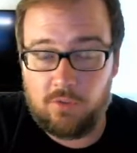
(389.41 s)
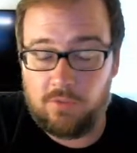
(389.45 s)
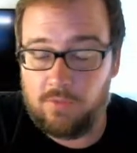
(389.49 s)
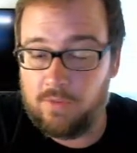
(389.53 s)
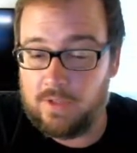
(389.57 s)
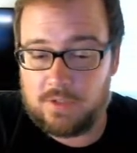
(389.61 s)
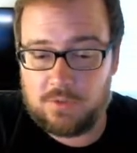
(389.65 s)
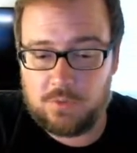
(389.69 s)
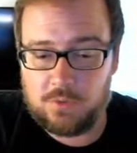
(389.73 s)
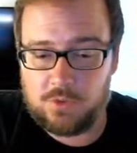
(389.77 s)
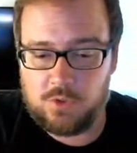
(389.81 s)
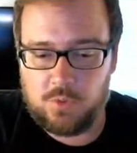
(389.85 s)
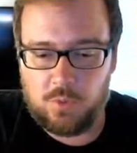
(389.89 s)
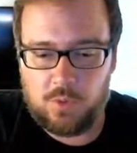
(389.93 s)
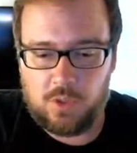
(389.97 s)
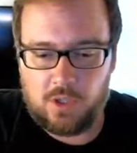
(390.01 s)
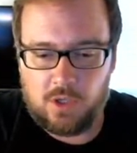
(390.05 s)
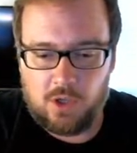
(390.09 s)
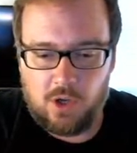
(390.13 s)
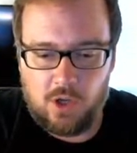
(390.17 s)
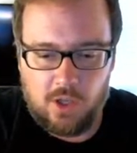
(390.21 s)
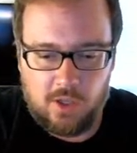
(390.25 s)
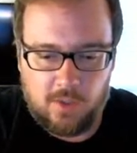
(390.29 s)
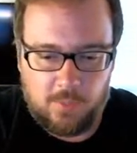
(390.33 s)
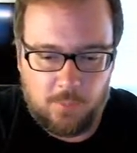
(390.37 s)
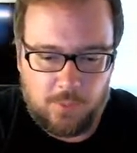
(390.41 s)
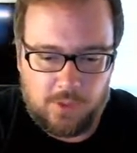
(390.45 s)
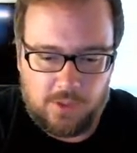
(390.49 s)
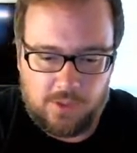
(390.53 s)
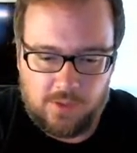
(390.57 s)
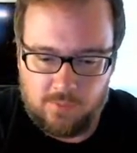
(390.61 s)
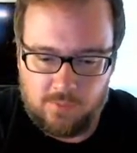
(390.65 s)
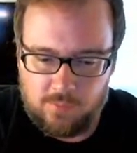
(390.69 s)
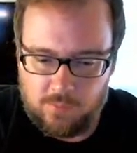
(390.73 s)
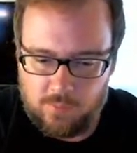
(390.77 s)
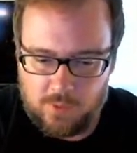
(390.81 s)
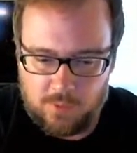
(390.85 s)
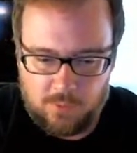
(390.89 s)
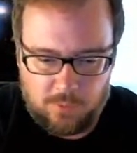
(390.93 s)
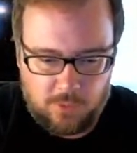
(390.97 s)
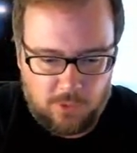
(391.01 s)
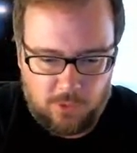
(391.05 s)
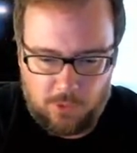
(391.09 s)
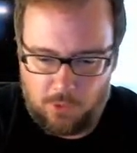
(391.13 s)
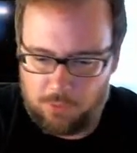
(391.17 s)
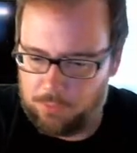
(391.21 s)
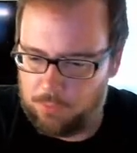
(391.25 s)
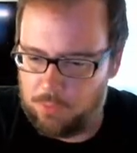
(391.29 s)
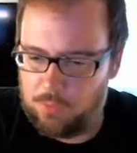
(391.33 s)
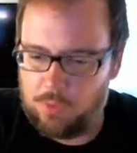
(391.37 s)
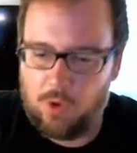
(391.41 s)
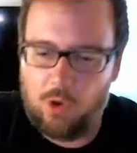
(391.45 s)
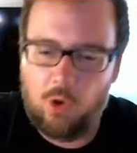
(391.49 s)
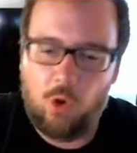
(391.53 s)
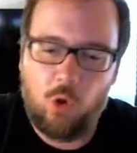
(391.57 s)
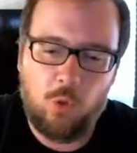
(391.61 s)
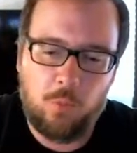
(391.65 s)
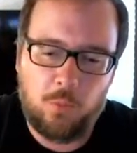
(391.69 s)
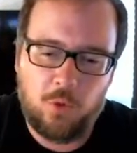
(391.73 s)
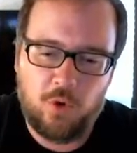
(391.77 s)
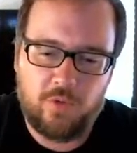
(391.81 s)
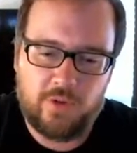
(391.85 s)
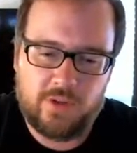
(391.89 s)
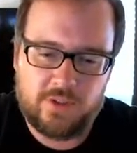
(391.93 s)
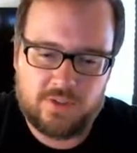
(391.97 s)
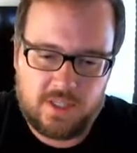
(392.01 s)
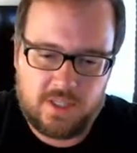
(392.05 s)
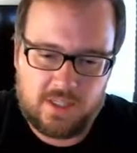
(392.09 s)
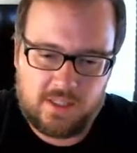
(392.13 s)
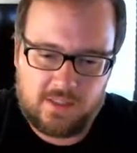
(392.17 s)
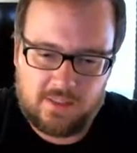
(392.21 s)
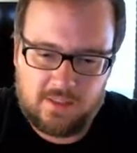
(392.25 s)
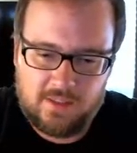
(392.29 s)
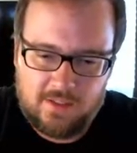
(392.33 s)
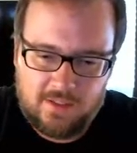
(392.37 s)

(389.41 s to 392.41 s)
if that's what you want to call him, we through the whole movie, I was like,